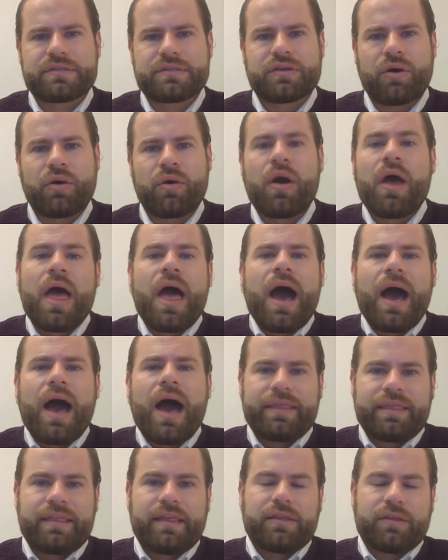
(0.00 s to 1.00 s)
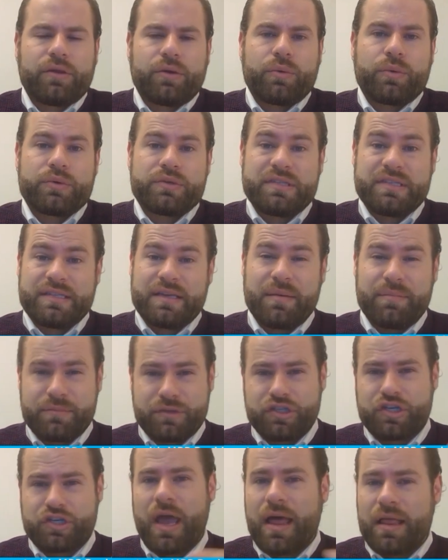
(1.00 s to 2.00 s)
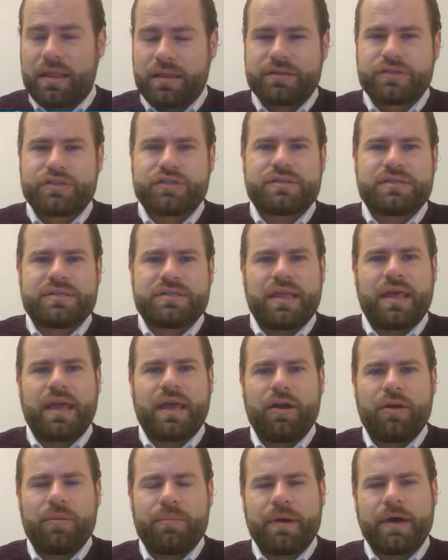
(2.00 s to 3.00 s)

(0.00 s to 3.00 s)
So I think there were some challenges there.